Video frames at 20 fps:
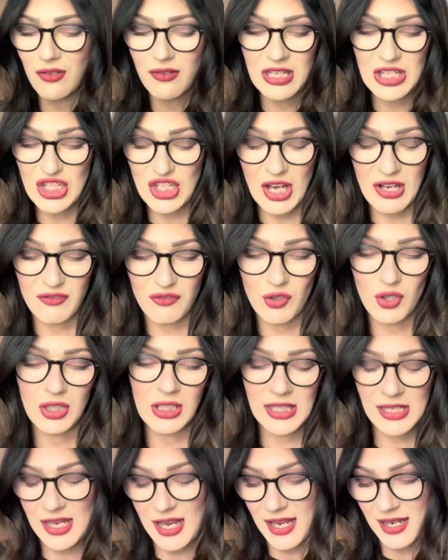in
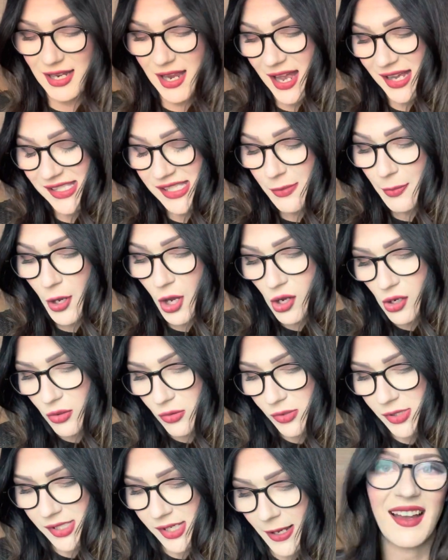general, I suppose.